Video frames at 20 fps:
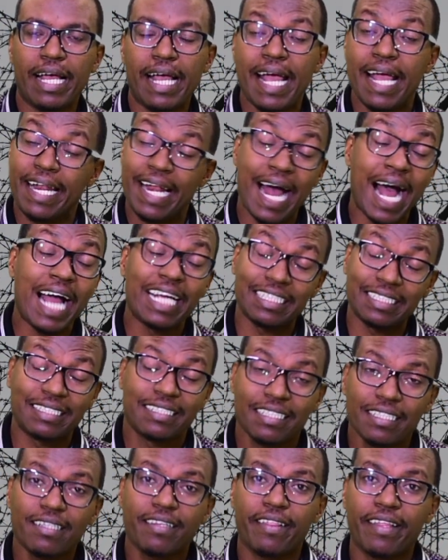And I
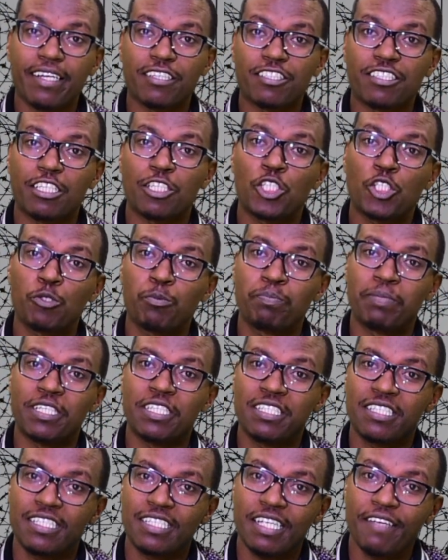did this
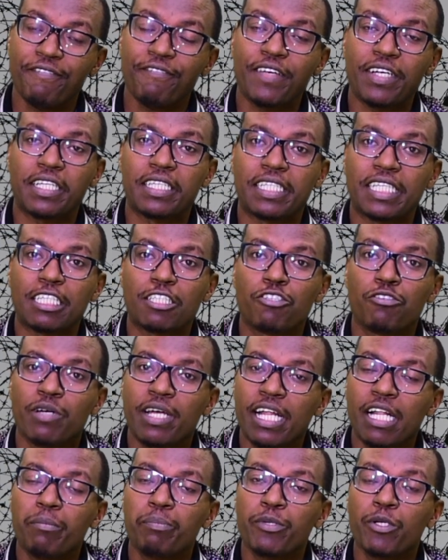specifically to
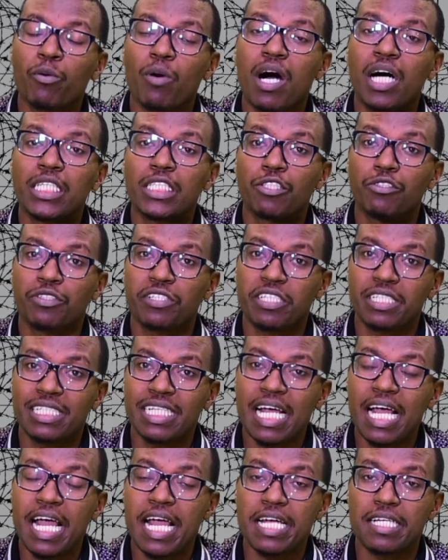help you
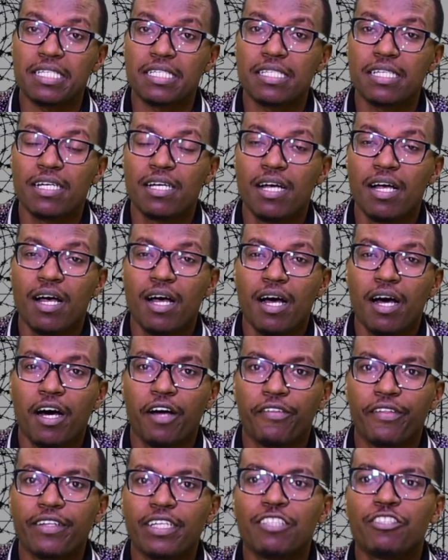understand
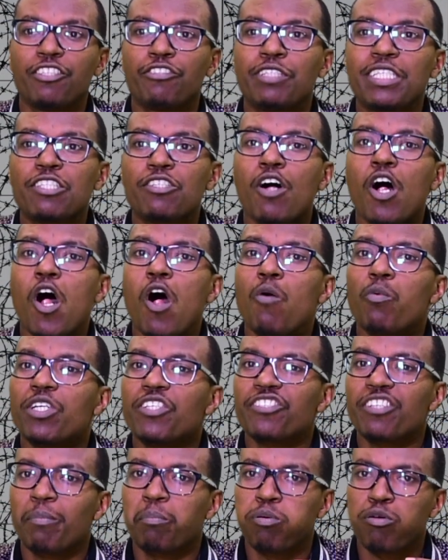that there is
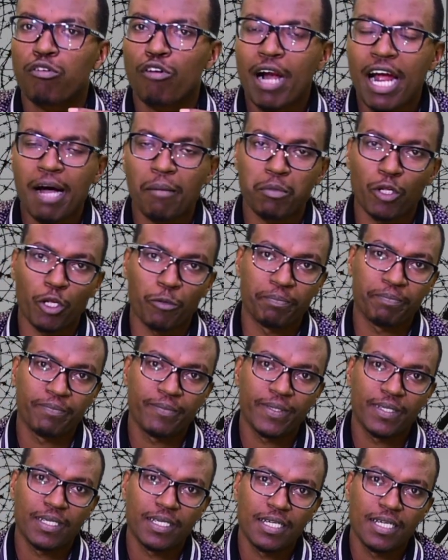always a problem
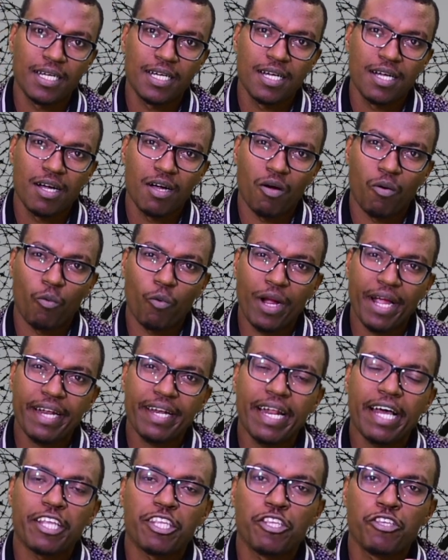
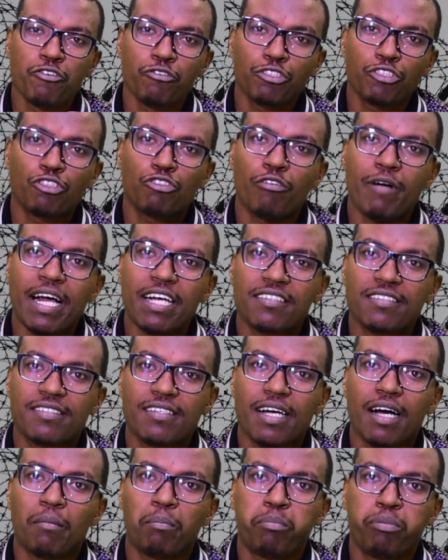when you
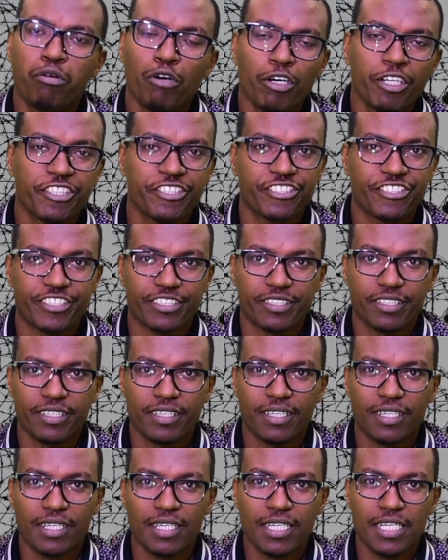trust a person
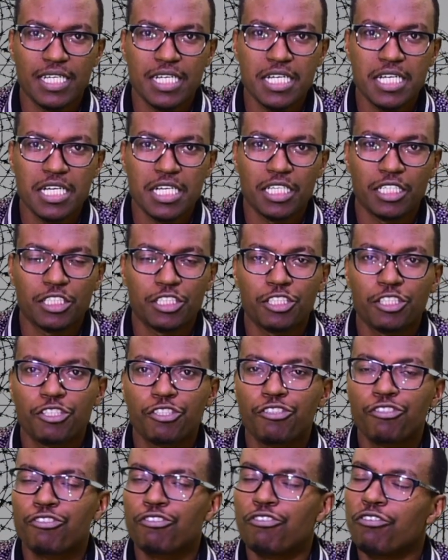
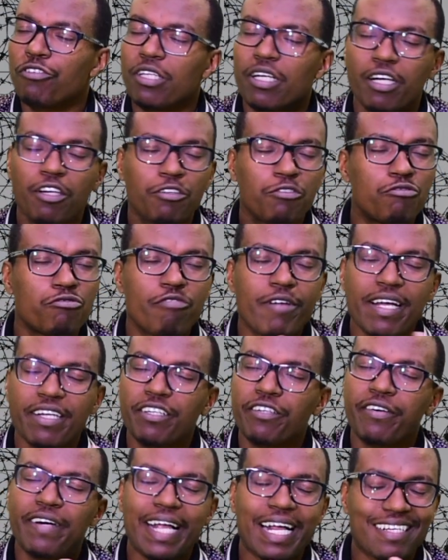to the
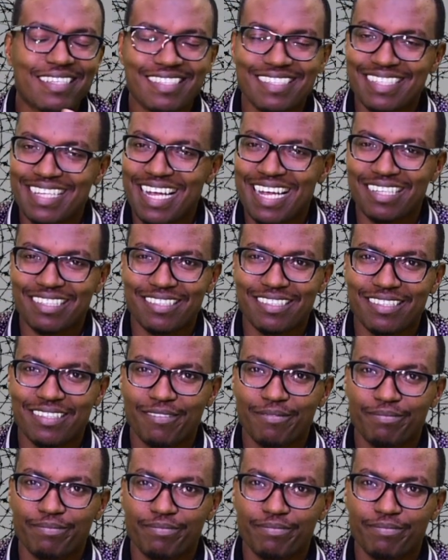greater extent.